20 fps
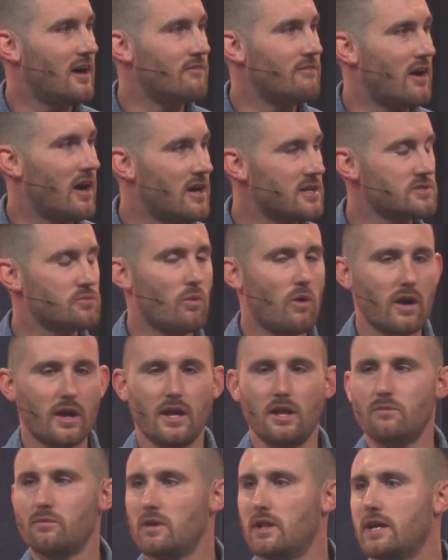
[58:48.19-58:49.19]
of us
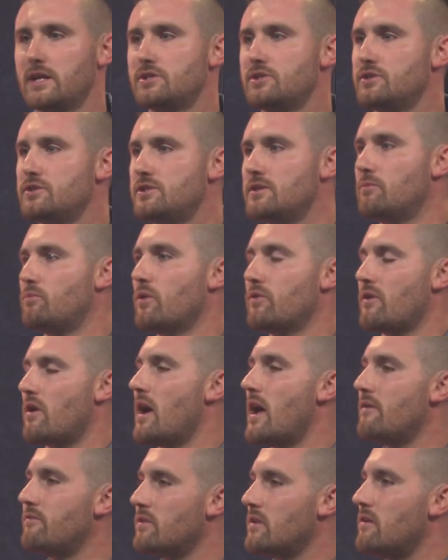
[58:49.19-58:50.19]
walking in relationship with
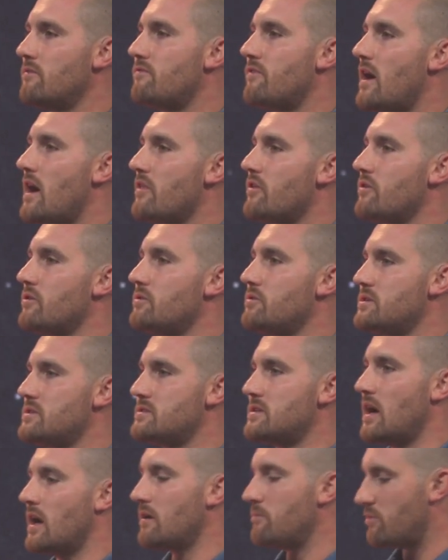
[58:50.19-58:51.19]
our Heavenly Father who
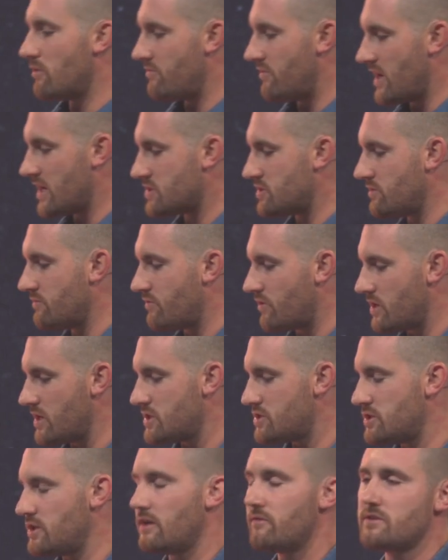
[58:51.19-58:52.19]
designed perfection for
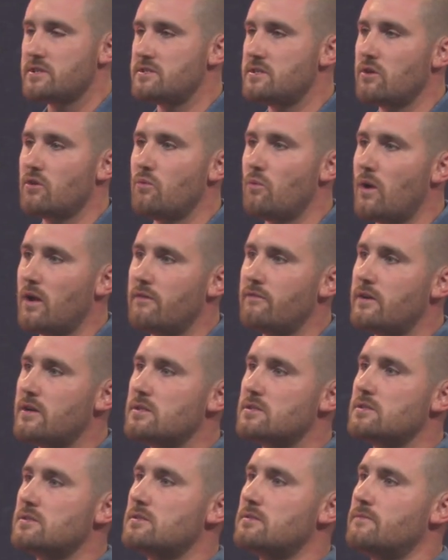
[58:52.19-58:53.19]
each and every single one of
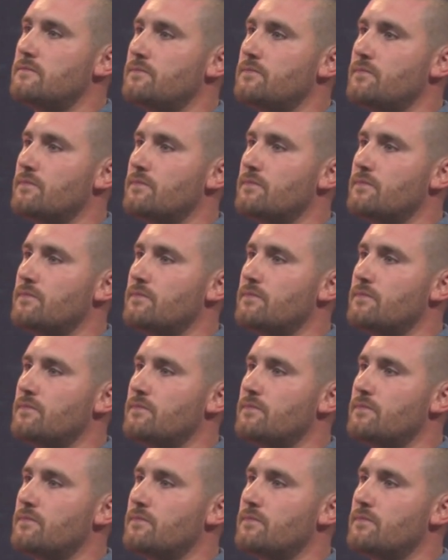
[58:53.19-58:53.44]
us.